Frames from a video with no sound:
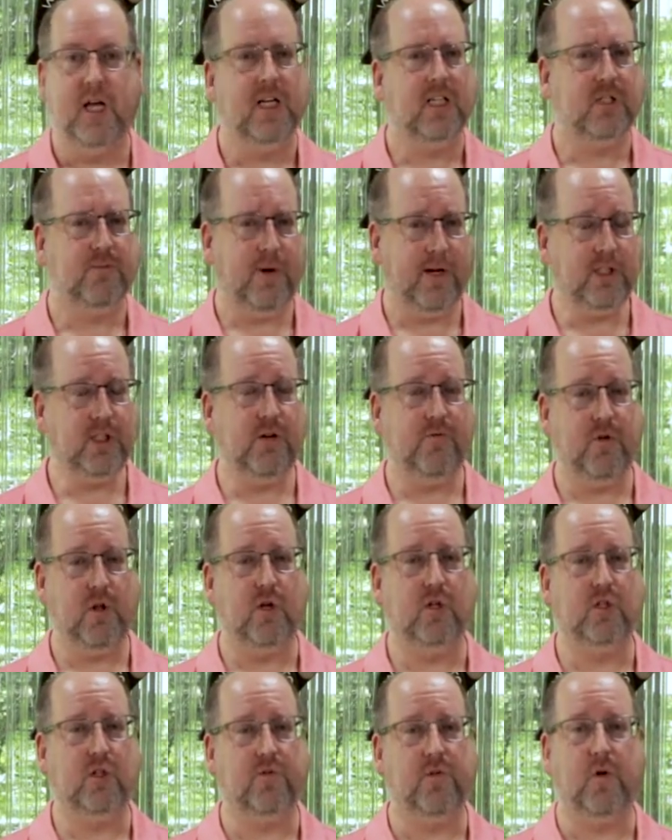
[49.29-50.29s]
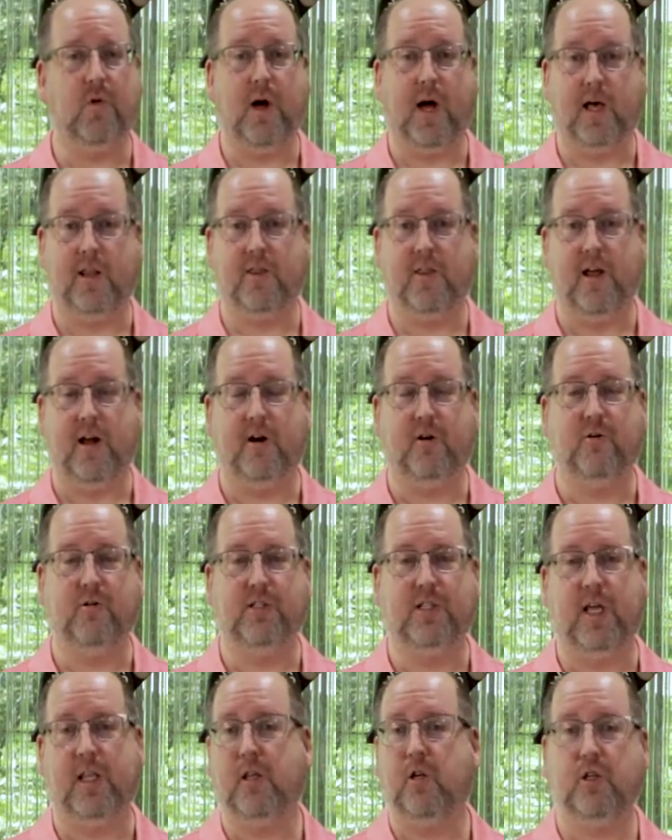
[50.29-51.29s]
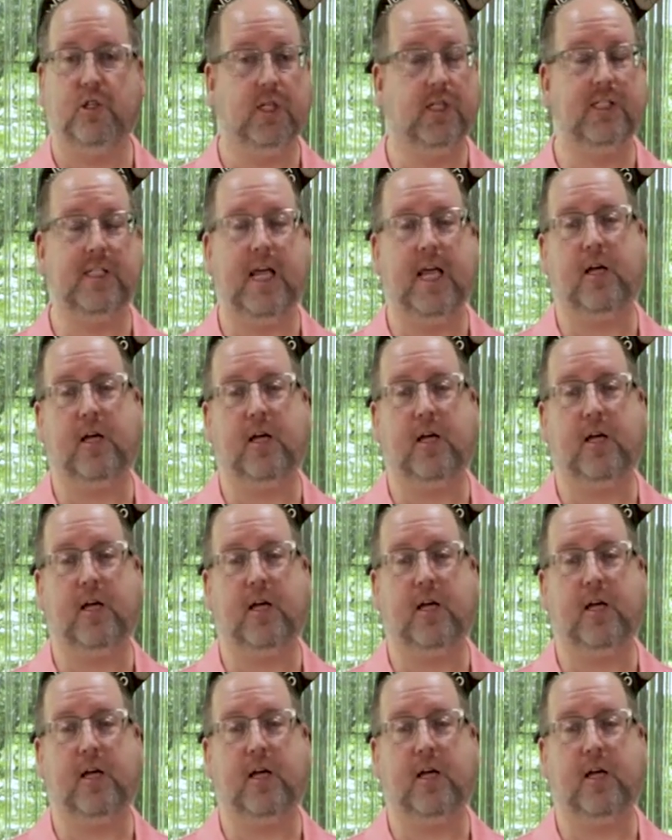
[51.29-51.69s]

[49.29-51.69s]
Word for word: especially for those of you out there who say that you just